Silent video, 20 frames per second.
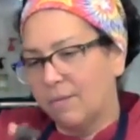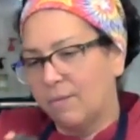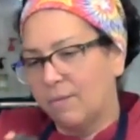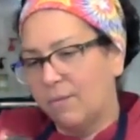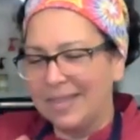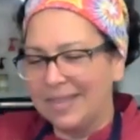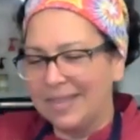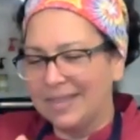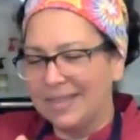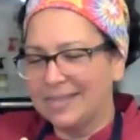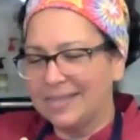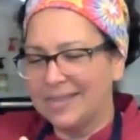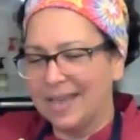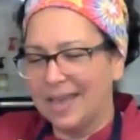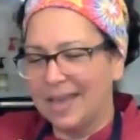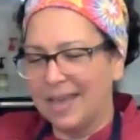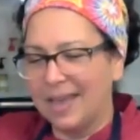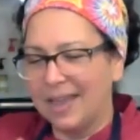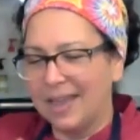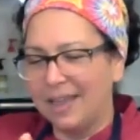Taking
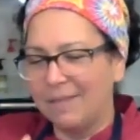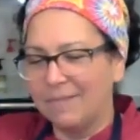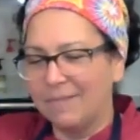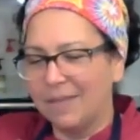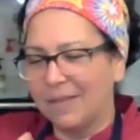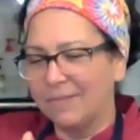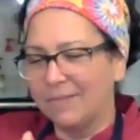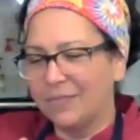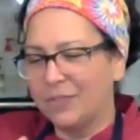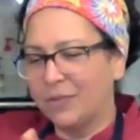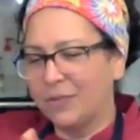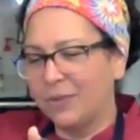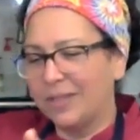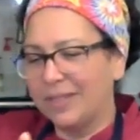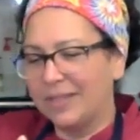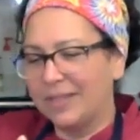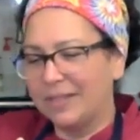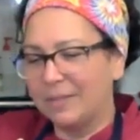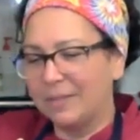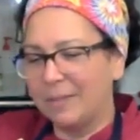time
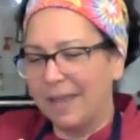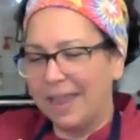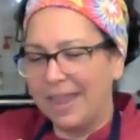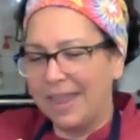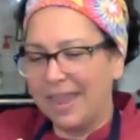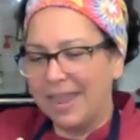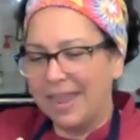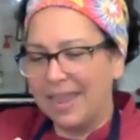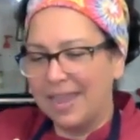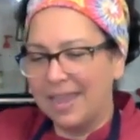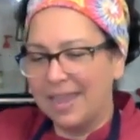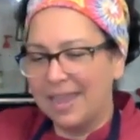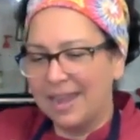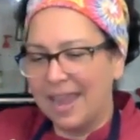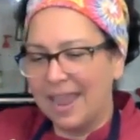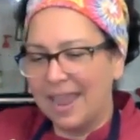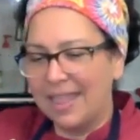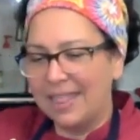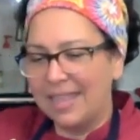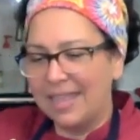doing this by
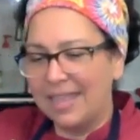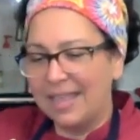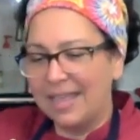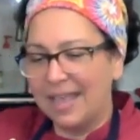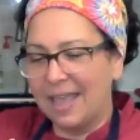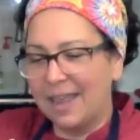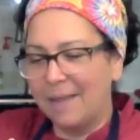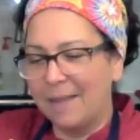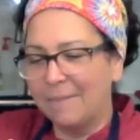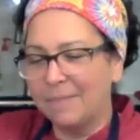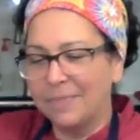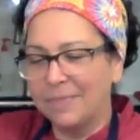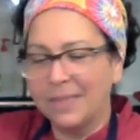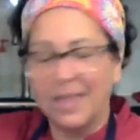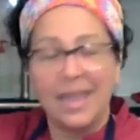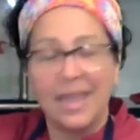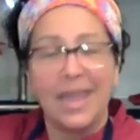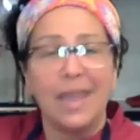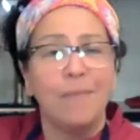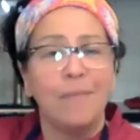hand, I think I
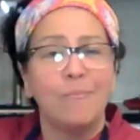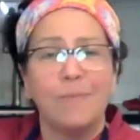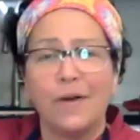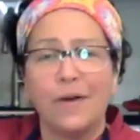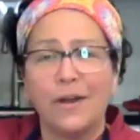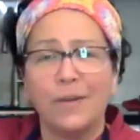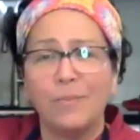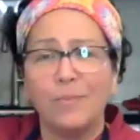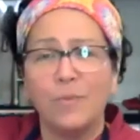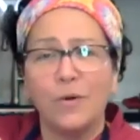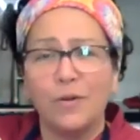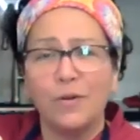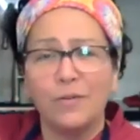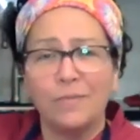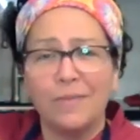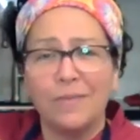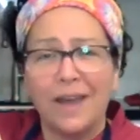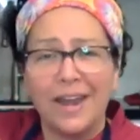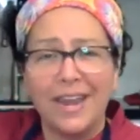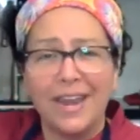impart
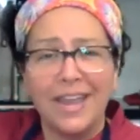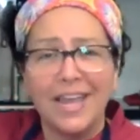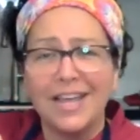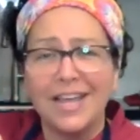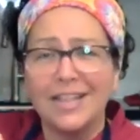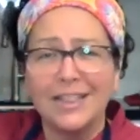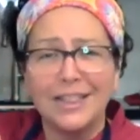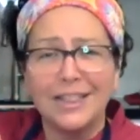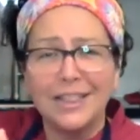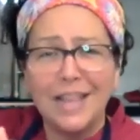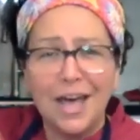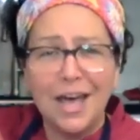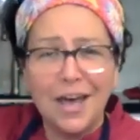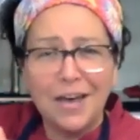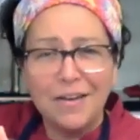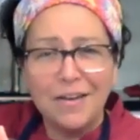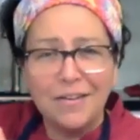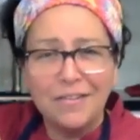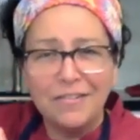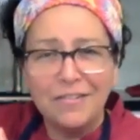more of my
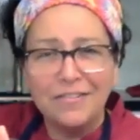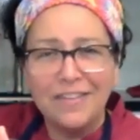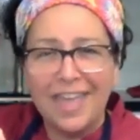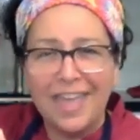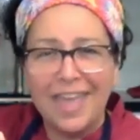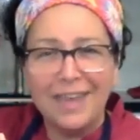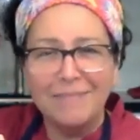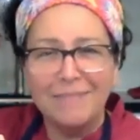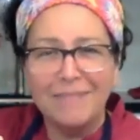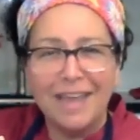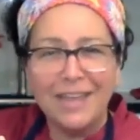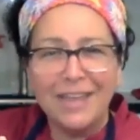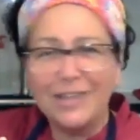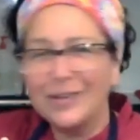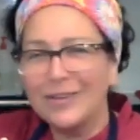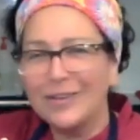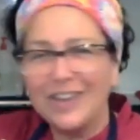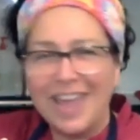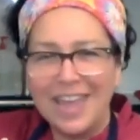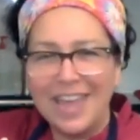love and my
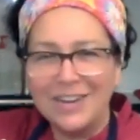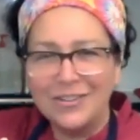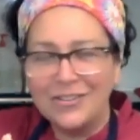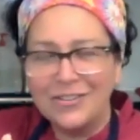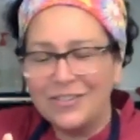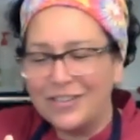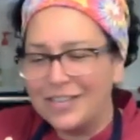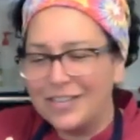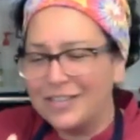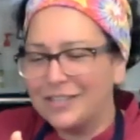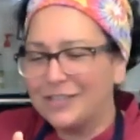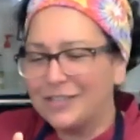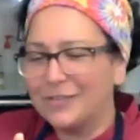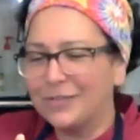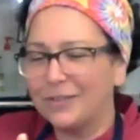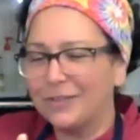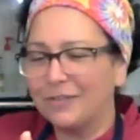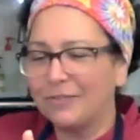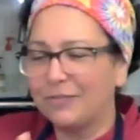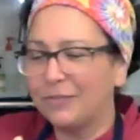good energies
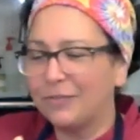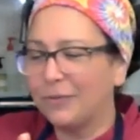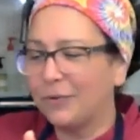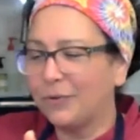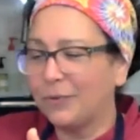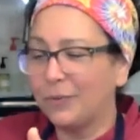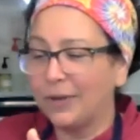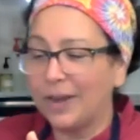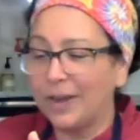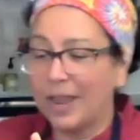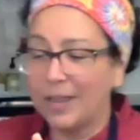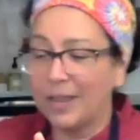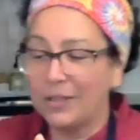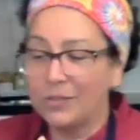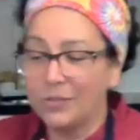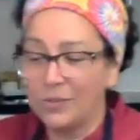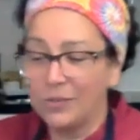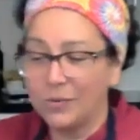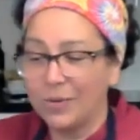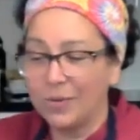to the food when
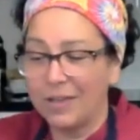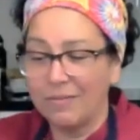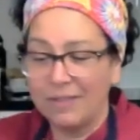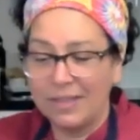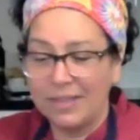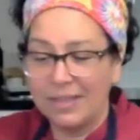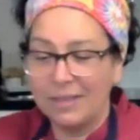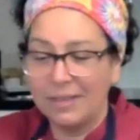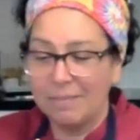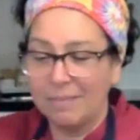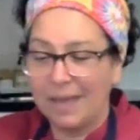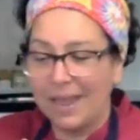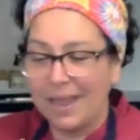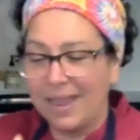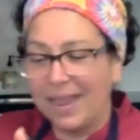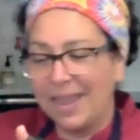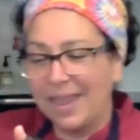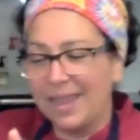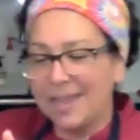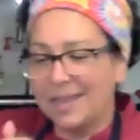I do everything
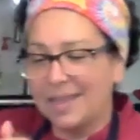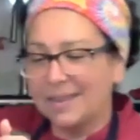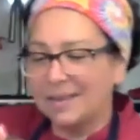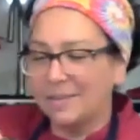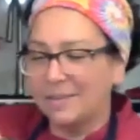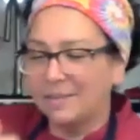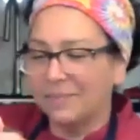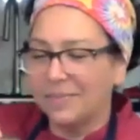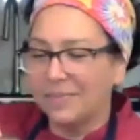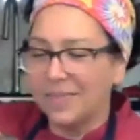by hand.